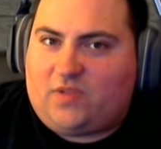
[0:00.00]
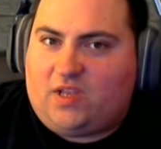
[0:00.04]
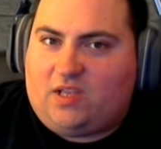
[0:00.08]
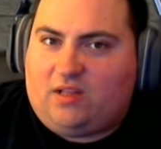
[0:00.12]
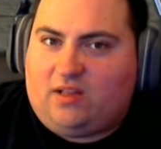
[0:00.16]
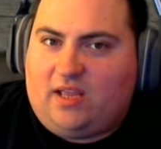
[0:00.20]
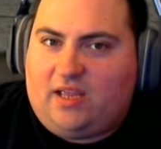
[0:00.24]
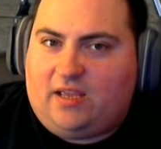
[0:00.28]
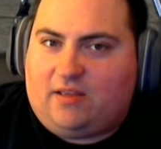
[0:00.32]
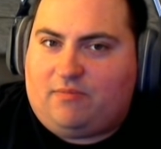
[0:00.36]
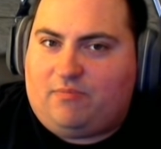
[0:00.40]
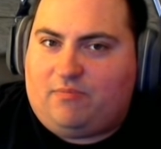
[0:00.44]

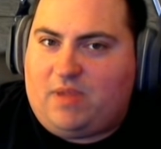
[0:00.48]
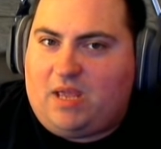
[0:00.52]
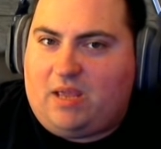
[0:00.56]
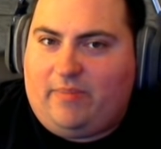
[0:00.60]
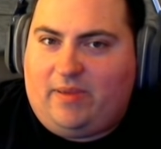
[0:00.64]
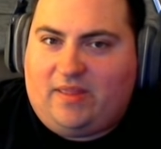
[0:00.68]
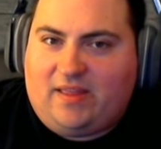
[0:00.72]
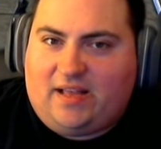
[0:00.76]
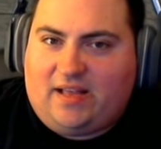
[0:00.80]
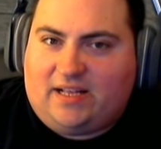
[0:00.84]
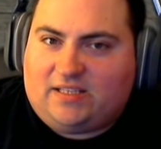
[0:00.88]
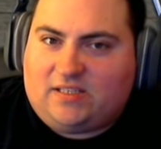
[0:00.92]
Like,
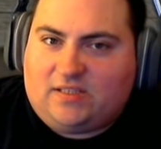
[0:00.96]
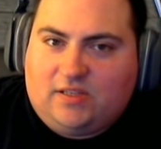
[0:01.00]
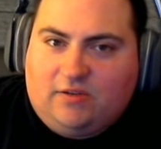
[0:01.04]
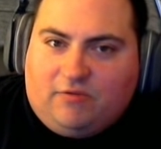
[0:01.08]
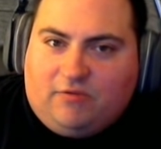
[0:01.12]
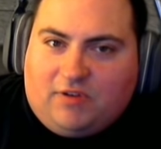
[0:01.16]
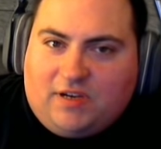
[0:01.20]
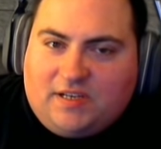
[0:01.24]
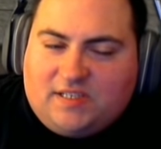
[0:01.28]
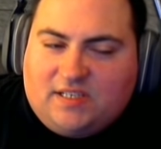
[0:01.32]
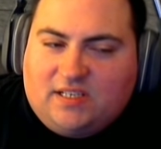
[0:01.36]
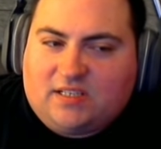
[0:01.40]
maybe that's the
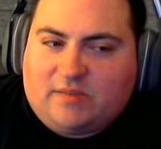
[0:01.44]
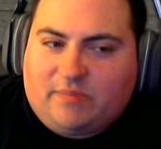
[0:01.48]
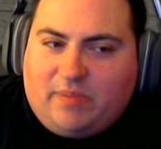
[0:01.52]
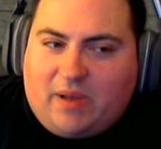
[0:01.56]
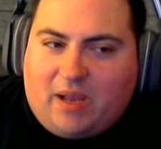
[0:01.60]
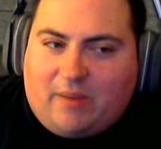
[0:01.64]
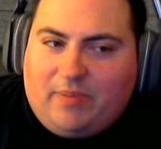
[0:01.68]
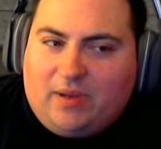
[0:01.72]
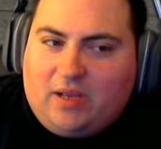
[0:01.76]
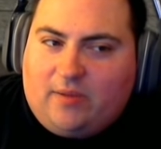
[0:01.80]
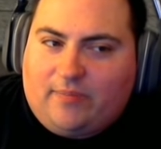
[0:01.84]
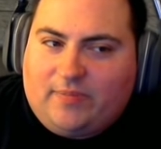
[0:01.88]
reason it's
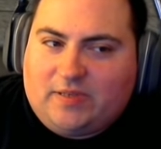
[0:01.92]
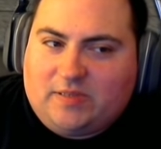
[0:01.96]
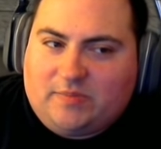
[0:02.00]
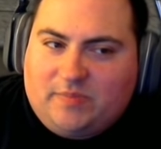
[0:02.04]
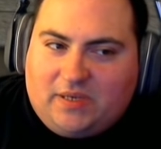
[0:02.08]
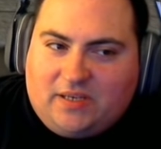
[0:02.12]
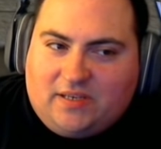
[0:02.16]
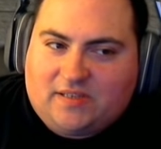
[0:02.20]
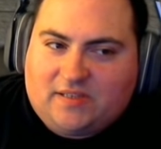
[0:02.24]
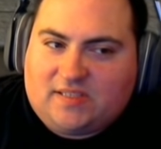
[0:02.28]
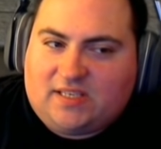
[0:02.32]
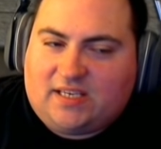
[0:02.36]
popping up is
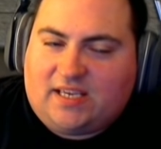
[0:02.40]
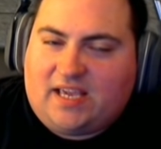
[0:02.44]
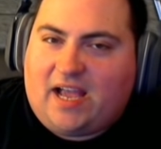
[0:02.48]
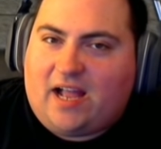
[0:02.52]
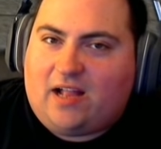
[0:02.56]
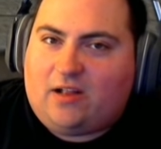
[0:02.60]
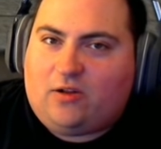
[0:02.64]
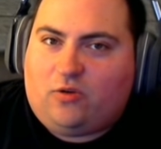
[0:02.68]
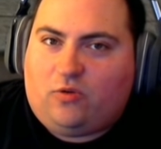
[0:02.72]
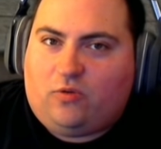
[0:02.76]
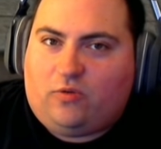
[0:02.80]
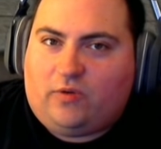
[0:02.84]
because the
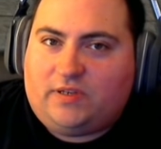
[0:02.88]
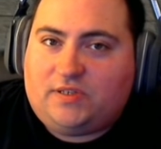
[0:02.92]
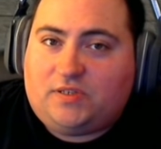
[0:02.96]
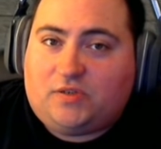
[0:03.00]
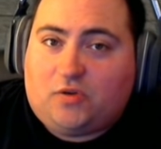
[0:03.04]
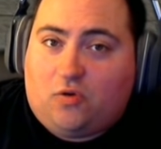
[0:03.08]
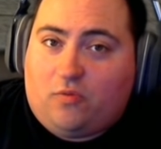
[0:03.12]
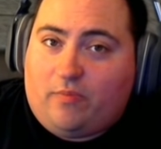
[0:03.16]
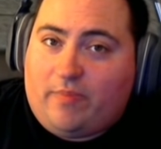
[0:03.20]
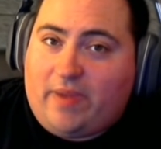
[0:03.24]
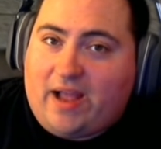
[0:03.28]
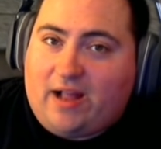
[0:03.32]
categories
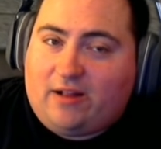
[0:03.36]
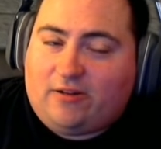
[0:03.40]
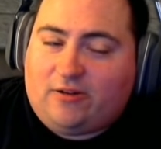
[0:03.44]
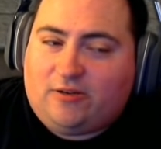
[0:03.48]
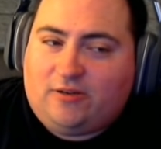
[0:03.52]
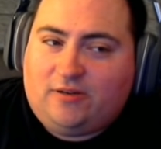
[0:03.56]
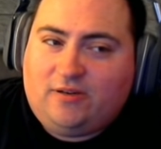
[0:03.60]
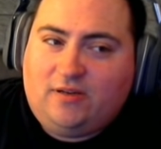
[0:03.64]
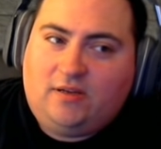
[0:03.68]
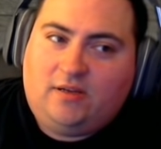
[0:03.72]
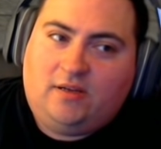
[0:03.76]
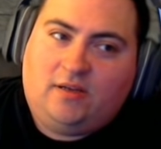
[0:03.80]
don't matter.